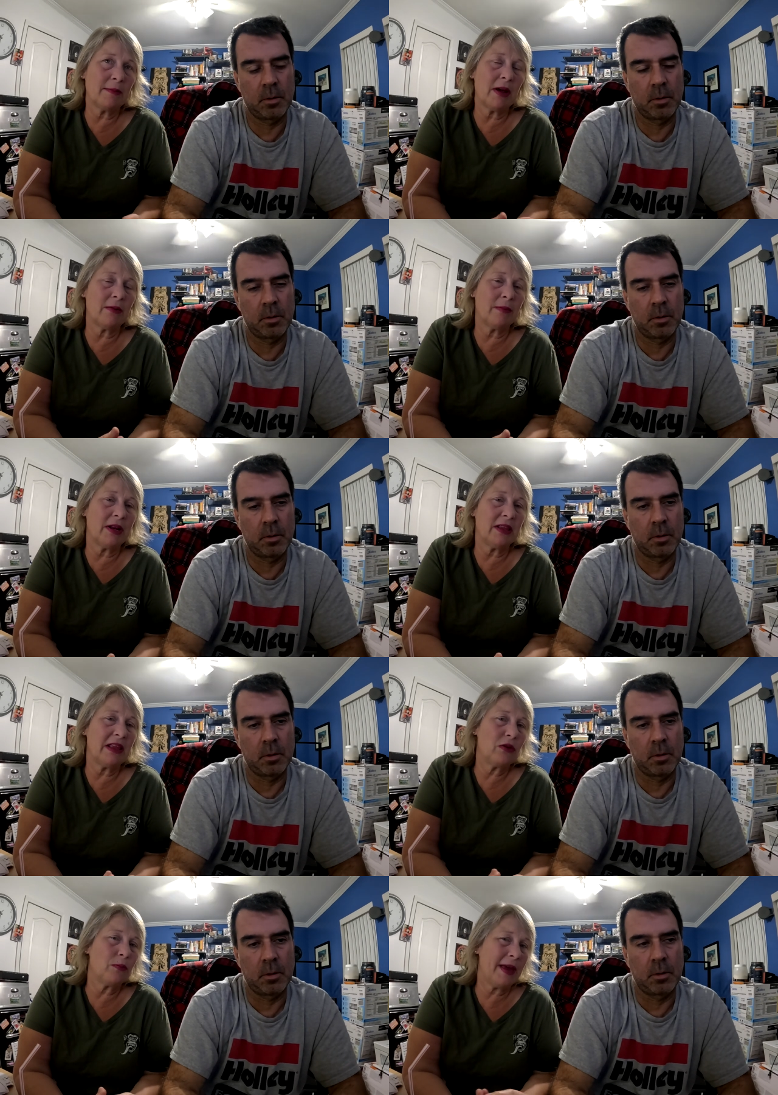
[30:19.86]
Speaker 1: amount of money
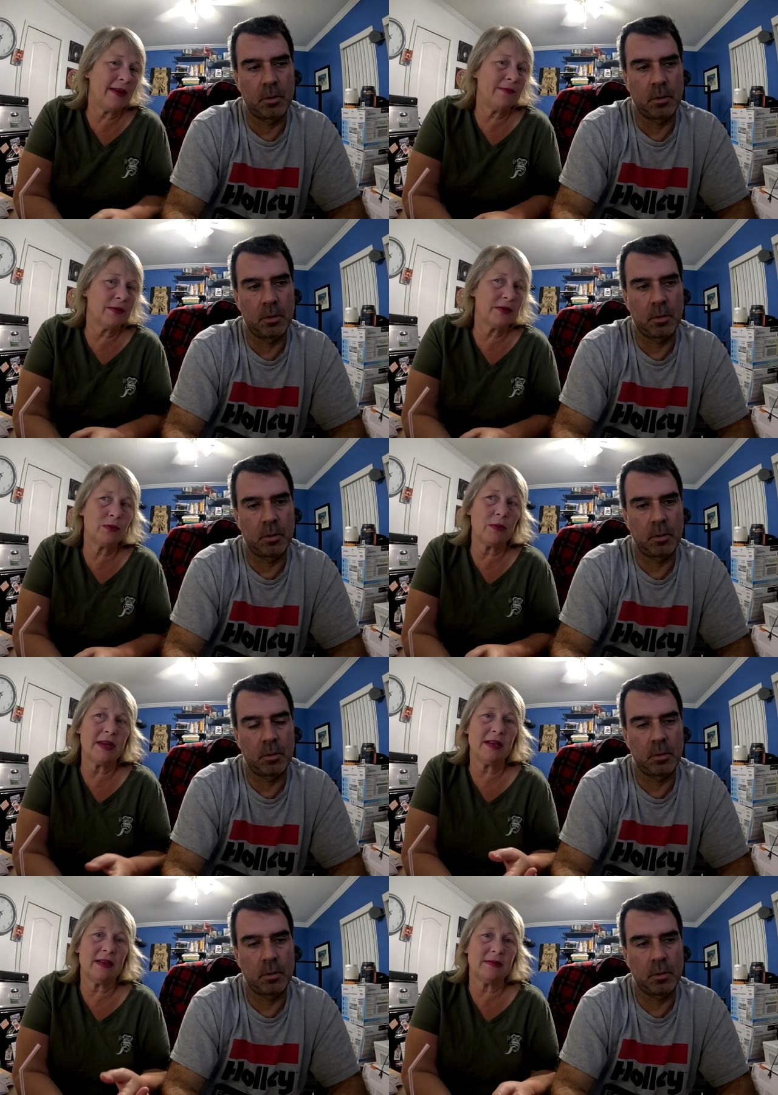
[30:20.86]
that you pay for a
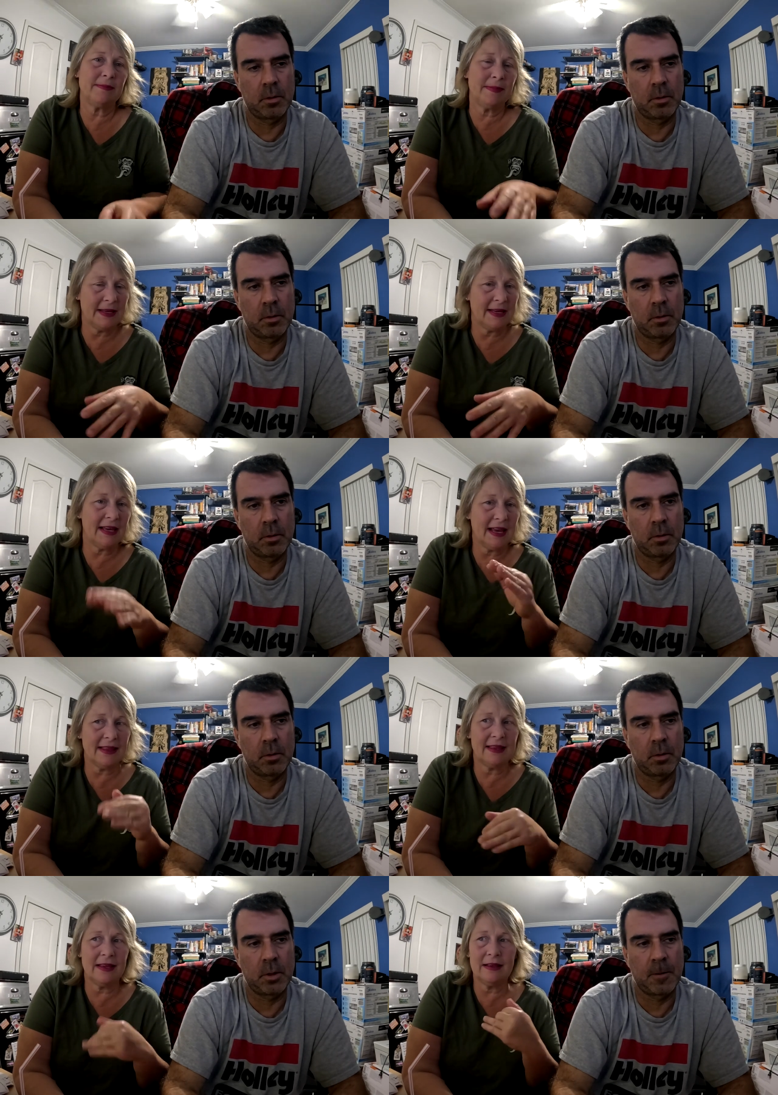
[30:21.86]
suite and to be
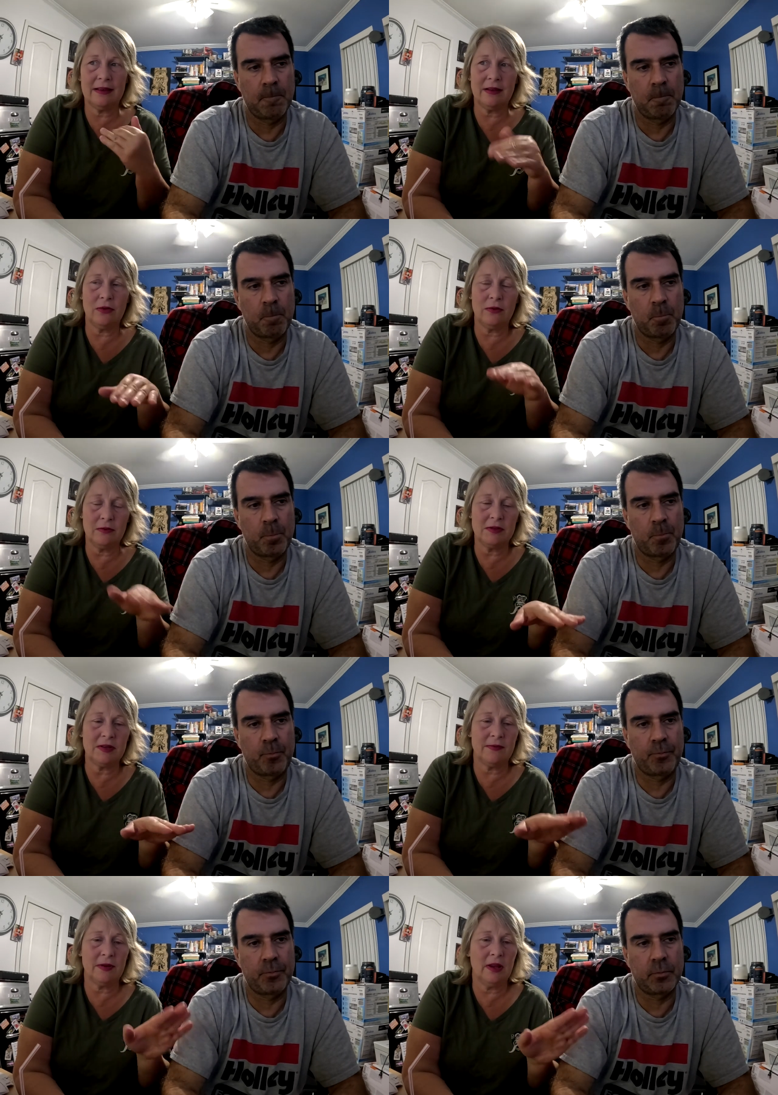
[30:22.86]
at the, you know, those
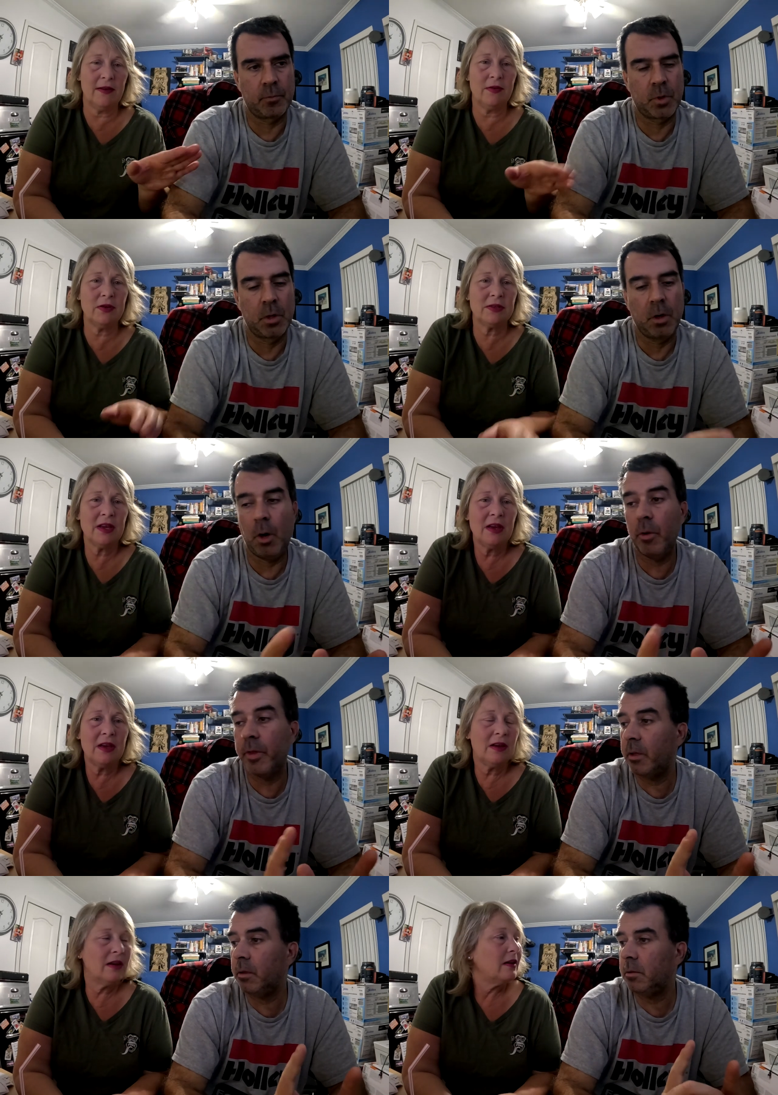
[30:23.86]
different levels. Oh,
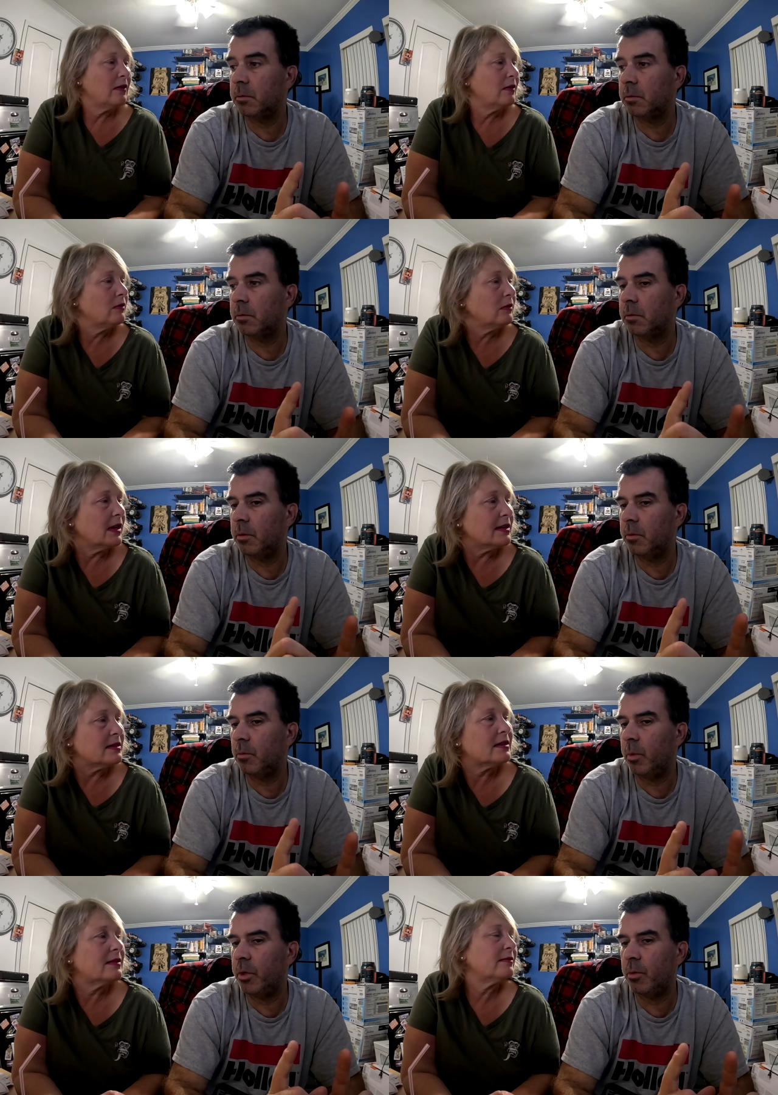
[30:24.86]
and then
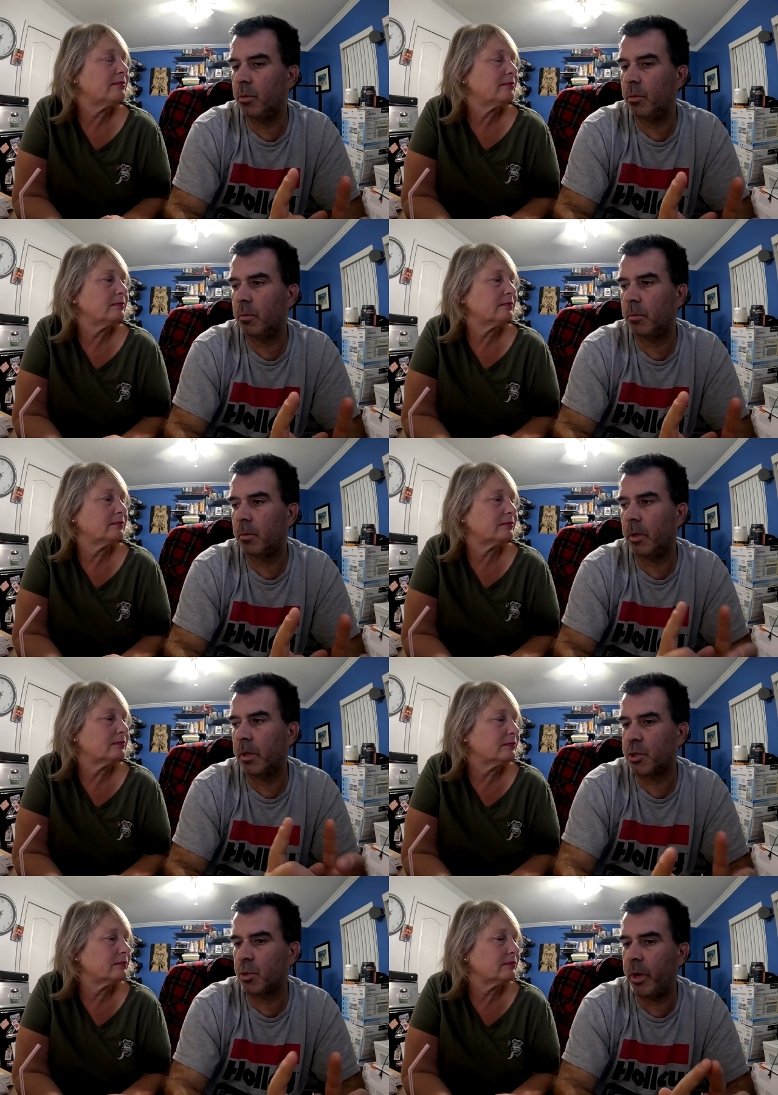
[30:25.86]
yes, when
Speaker 2: you
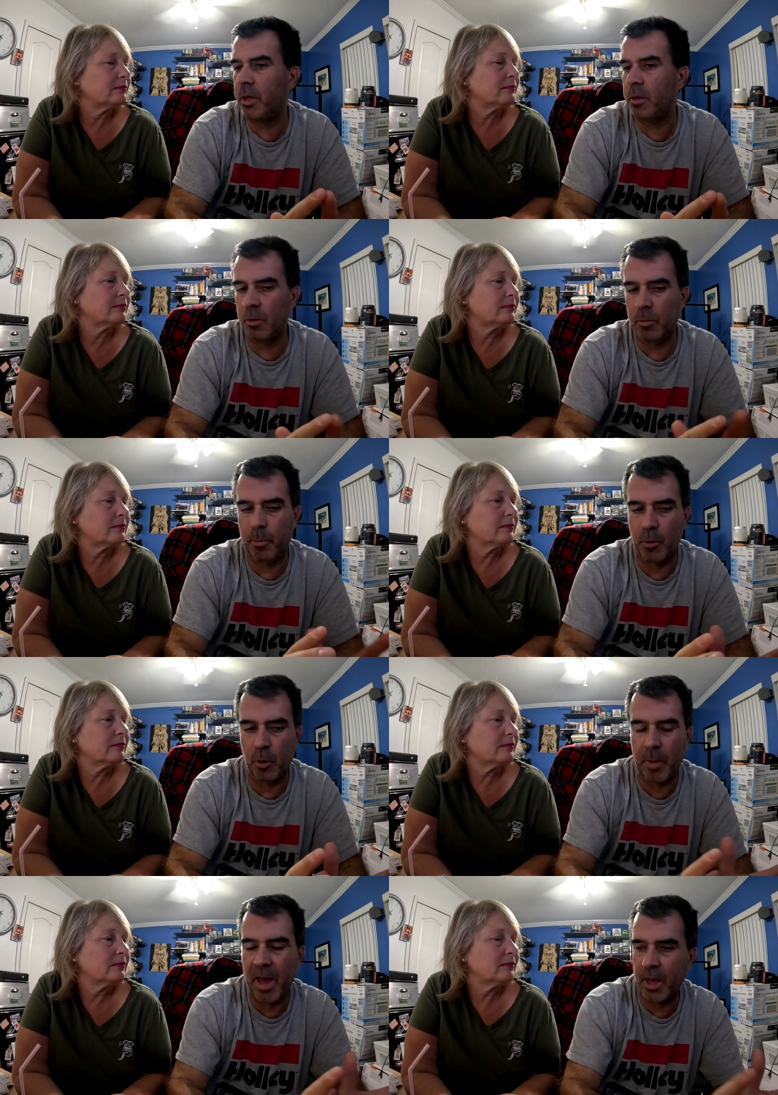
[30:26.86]
get a suite, you
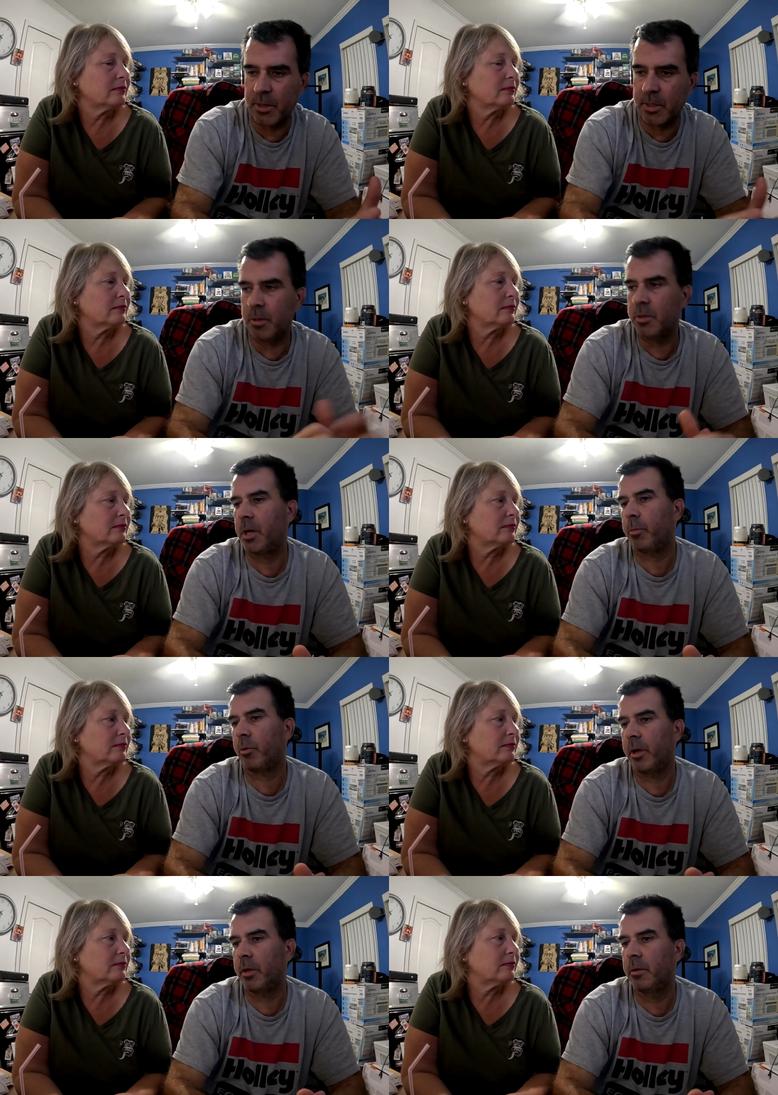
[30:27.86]
your bags get
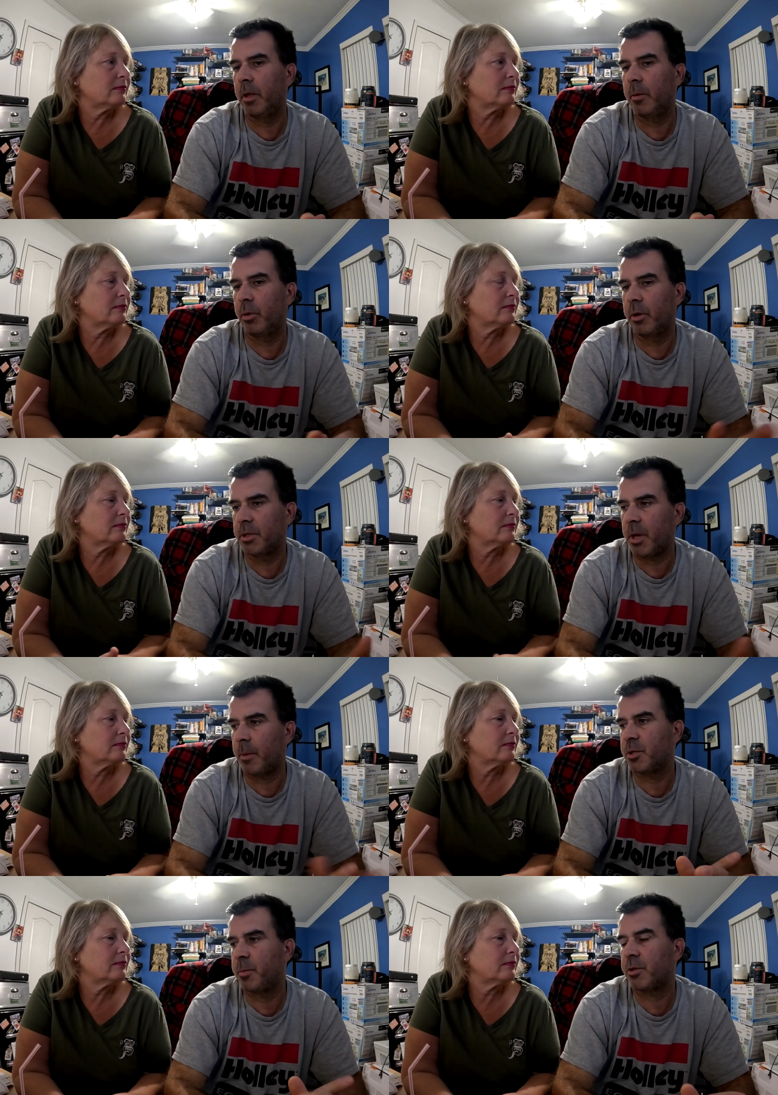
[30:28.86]
separated and put in
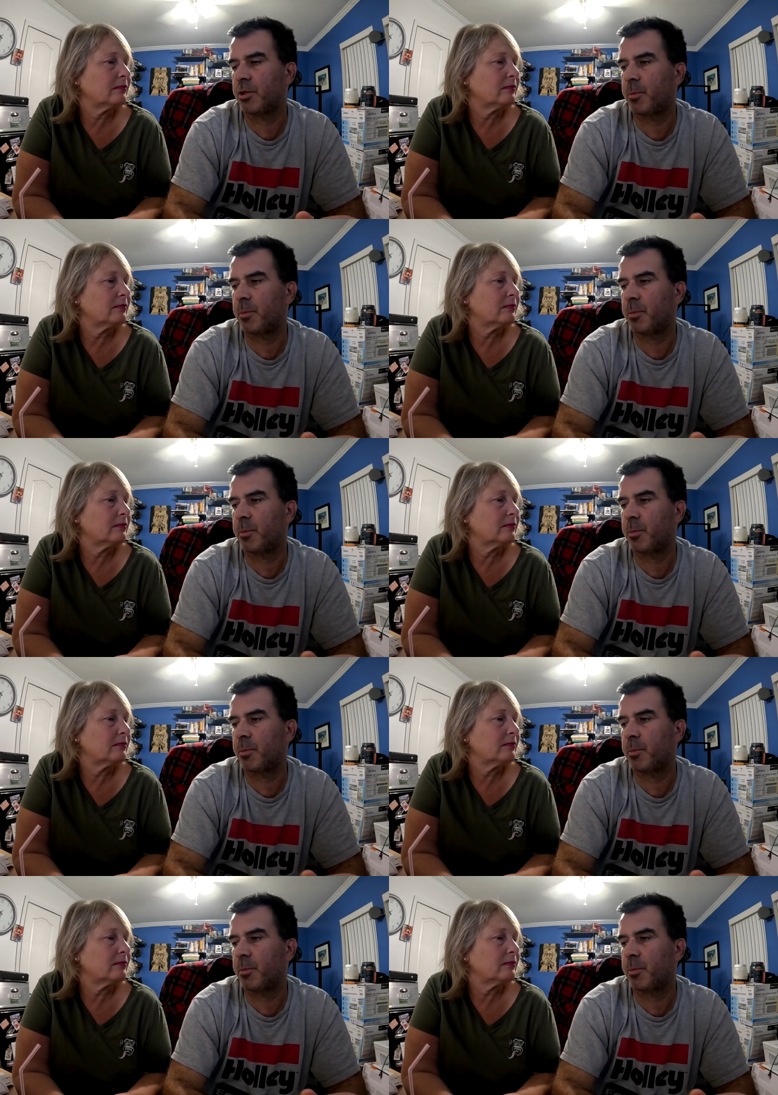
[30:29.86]
a special